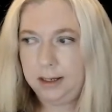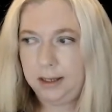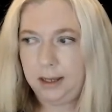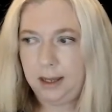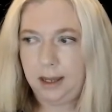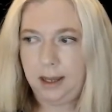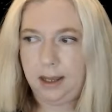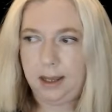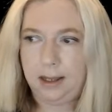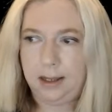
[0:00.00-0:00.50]

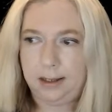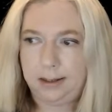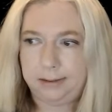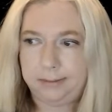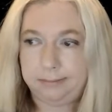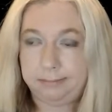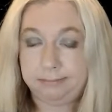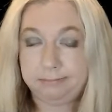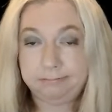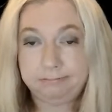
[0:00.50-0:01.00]

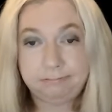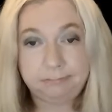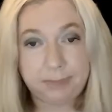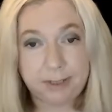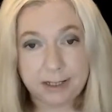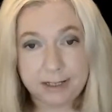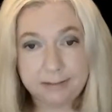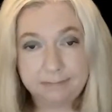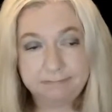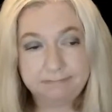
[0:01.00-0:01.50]

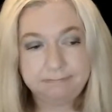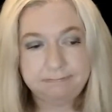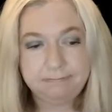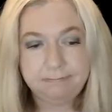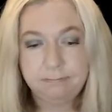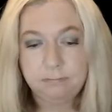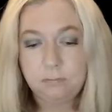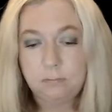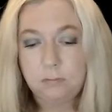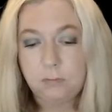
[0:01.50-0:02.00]
But
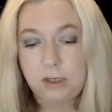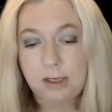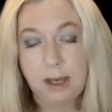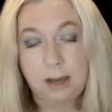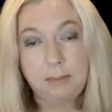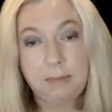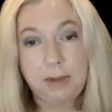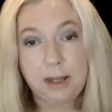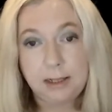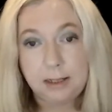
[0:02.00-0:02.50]
we
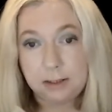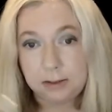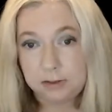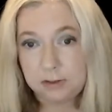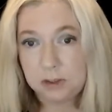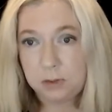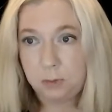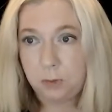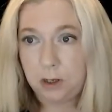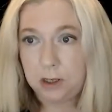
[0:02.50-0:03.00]
got my little
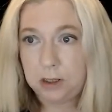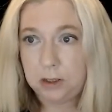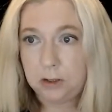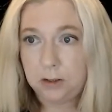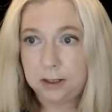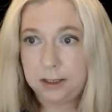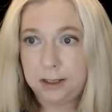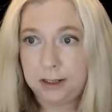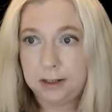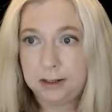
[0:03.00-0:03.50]
sprayer
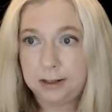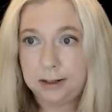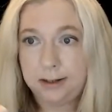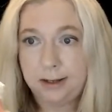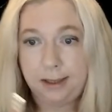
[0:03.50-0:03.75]
here,